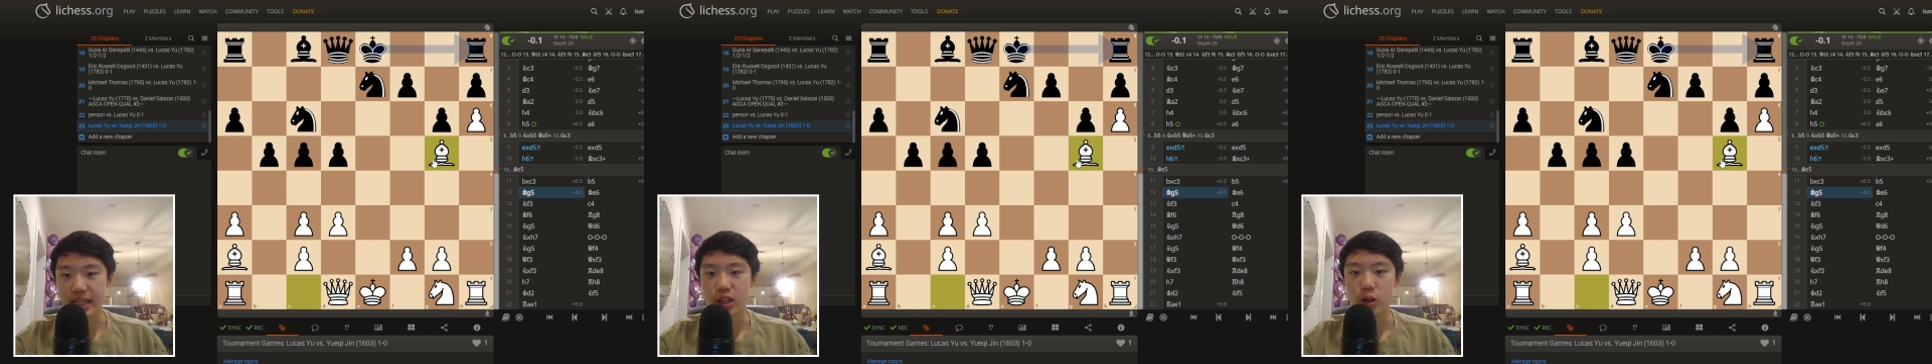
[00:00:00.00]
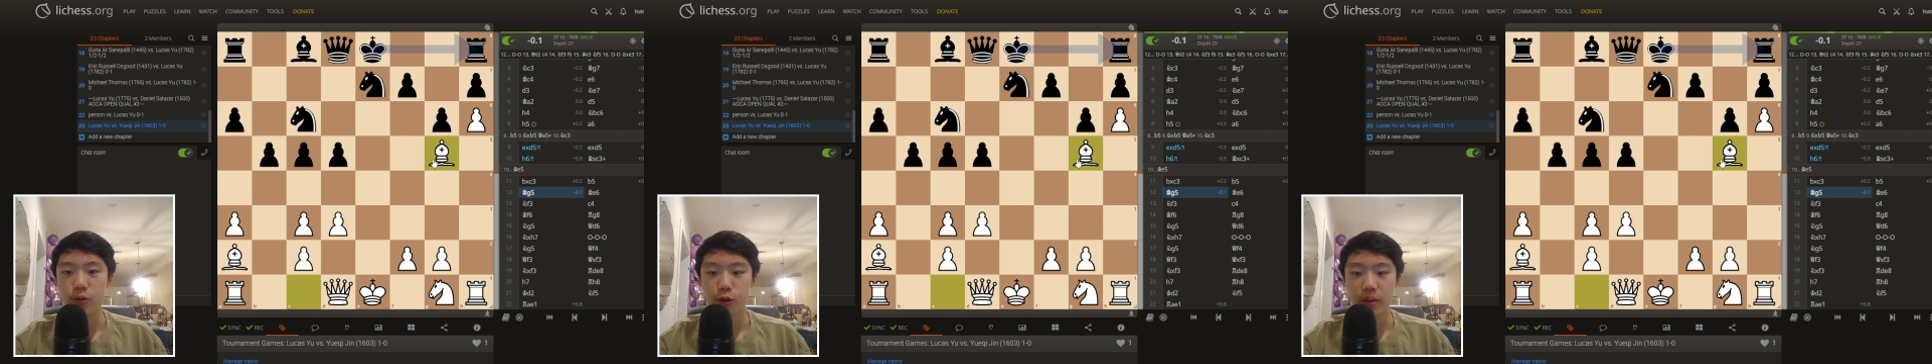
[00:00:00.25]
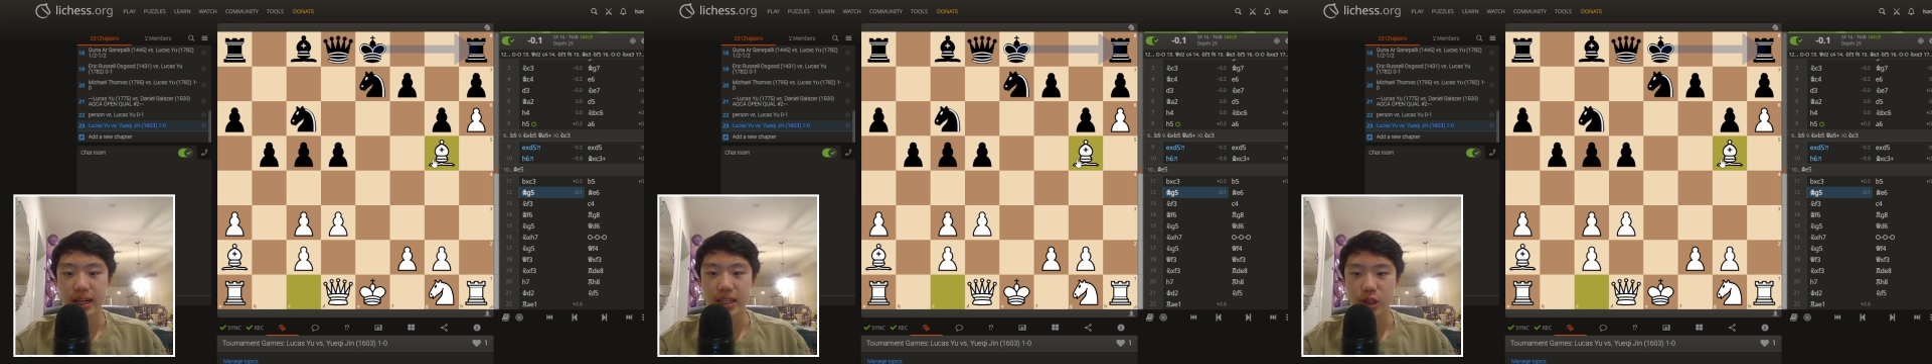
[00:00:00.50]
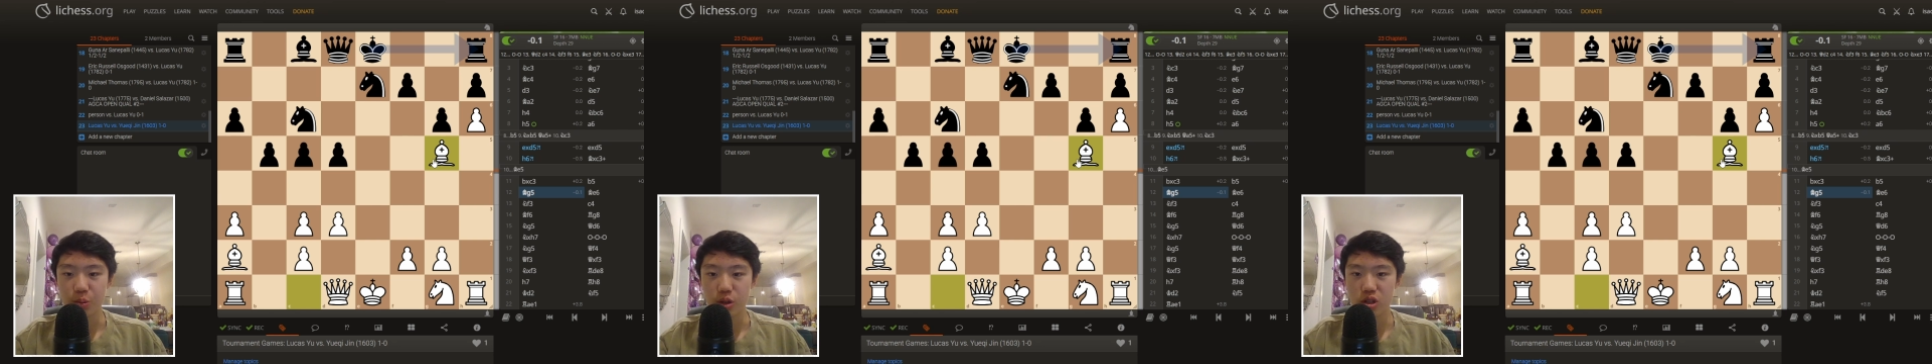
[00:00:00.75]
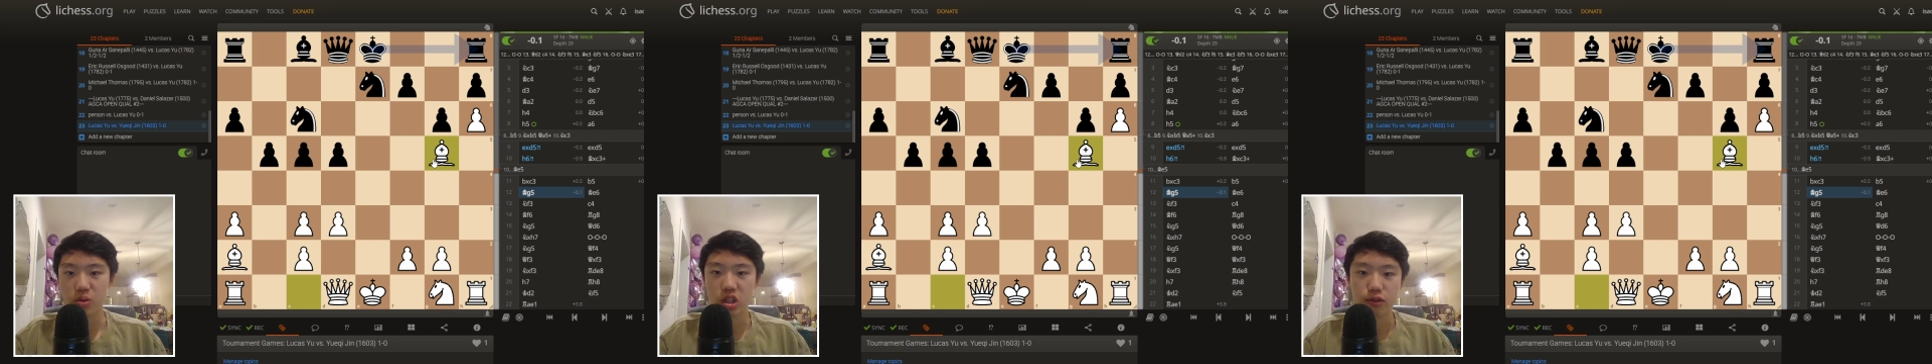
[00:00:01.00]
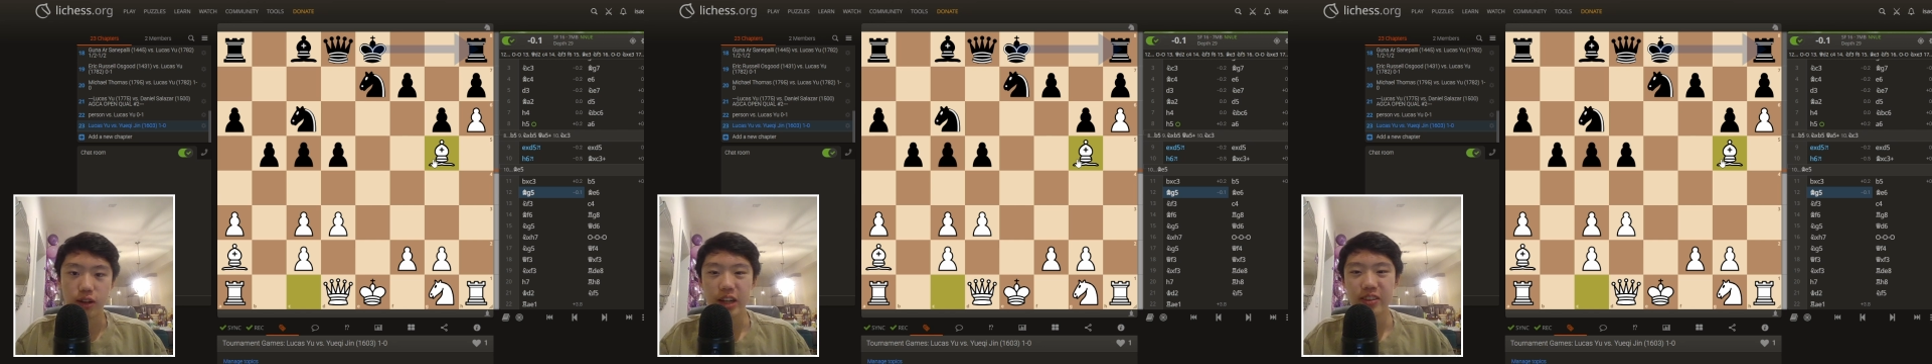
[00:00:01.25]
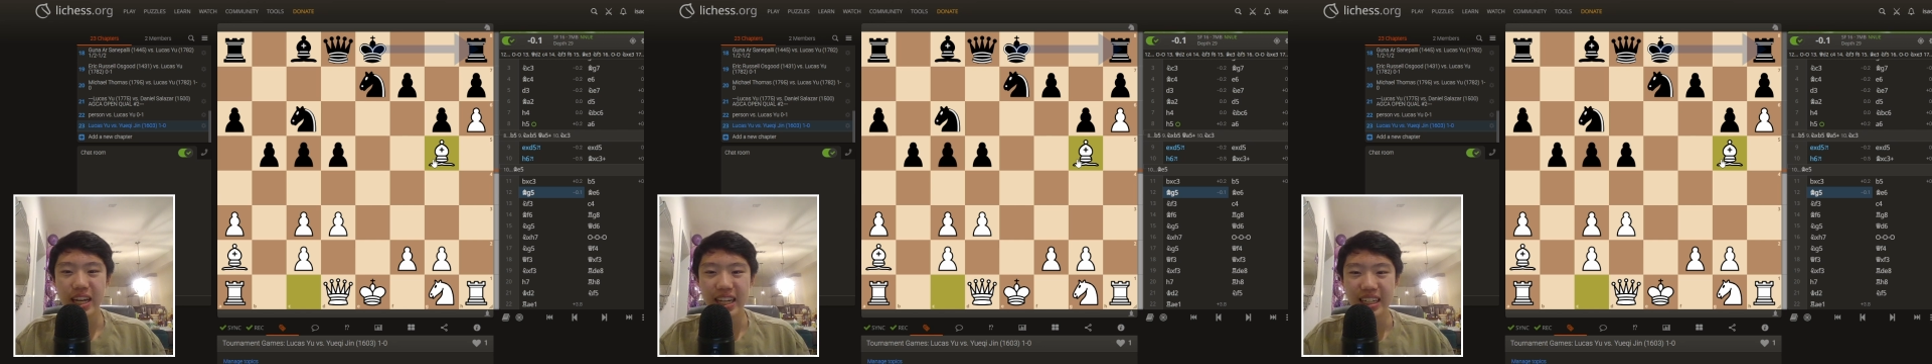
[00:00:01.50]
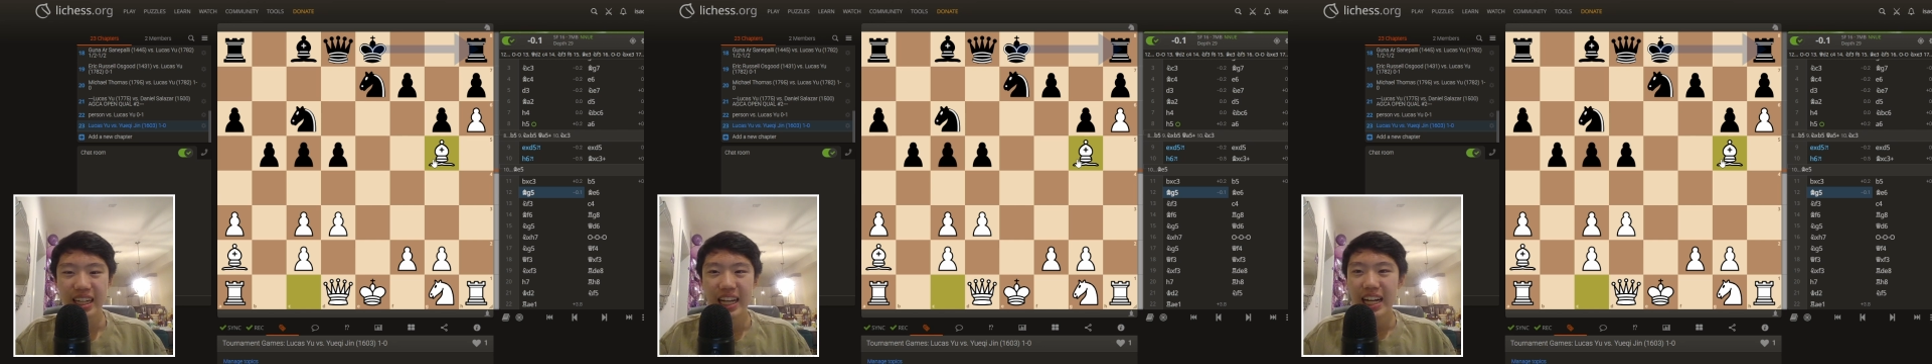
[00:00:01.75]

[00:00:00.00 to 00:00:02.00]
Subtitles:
I go for my idea bishop g5, and